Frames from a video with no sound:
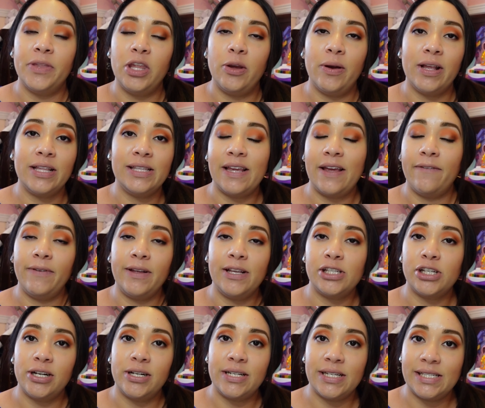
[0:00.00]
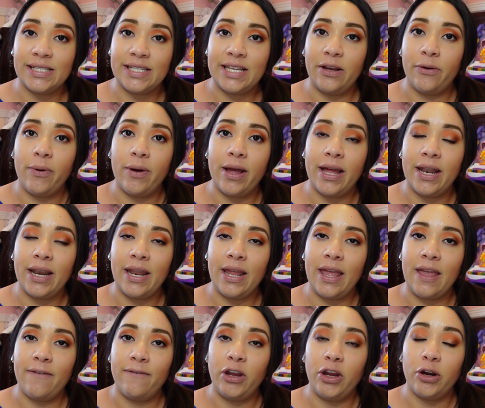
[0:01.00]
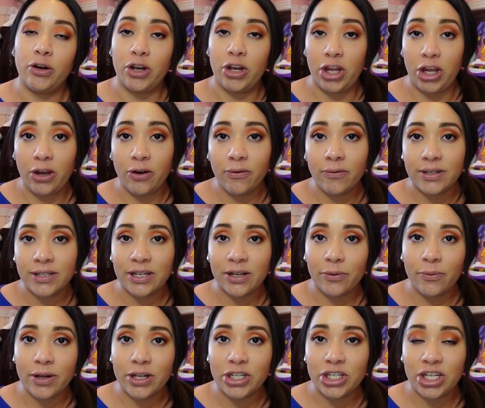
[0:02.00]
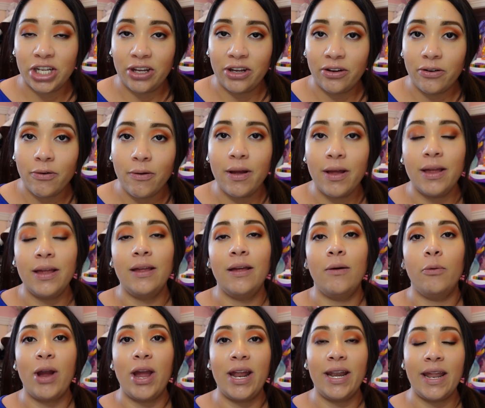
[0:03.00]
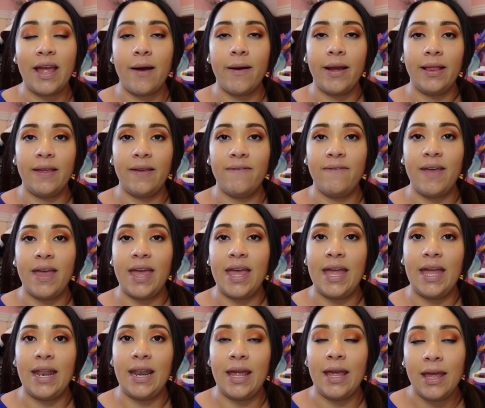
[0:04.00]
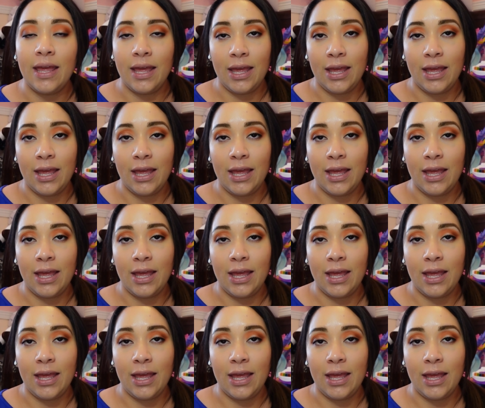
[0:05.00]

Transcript: You can definitely start to see one if you're new to one too. Right now I live in